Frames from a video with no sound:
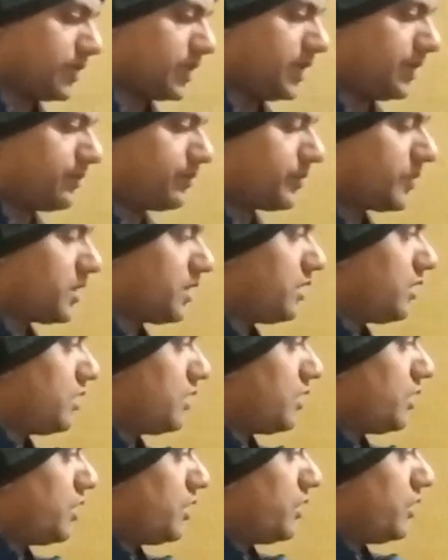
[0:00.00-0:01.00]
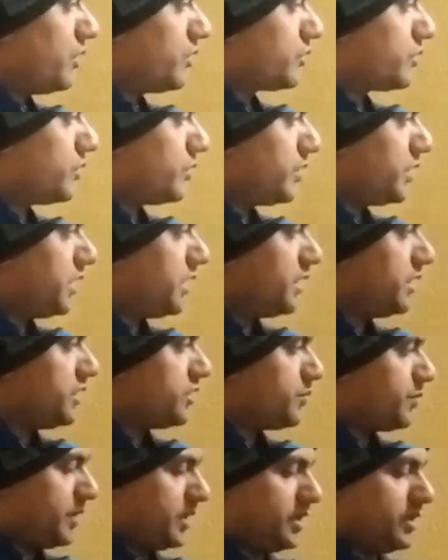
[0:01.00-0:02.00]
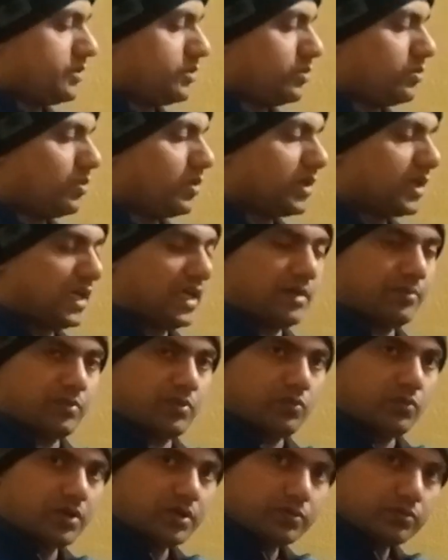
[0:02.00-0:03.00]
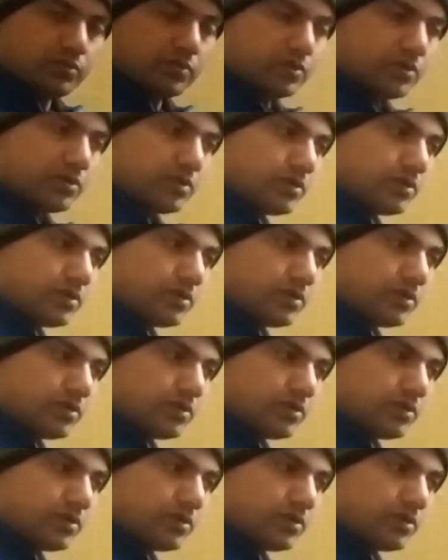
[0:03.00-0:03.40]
Okay. So in this period, so what happened? What